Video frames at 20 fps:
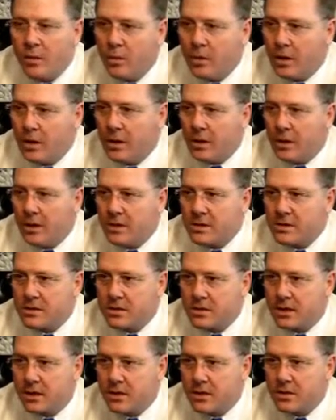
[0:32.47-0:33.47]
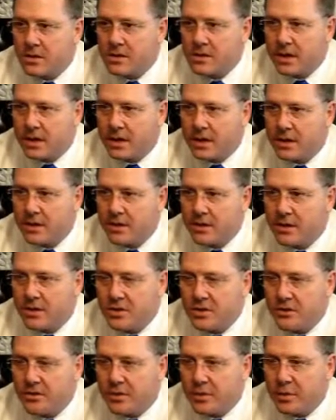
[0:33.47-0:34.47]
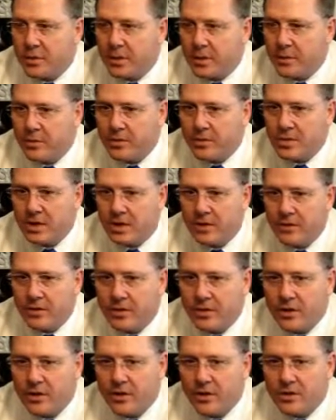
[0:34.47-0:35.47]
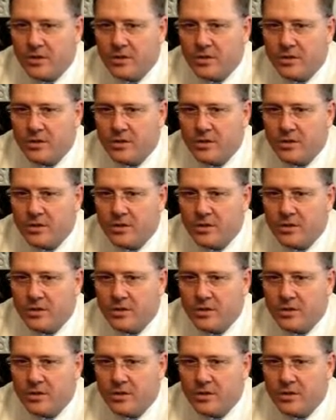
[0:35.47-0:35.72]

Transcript: Well, it's the old saying that you've heard people say for years,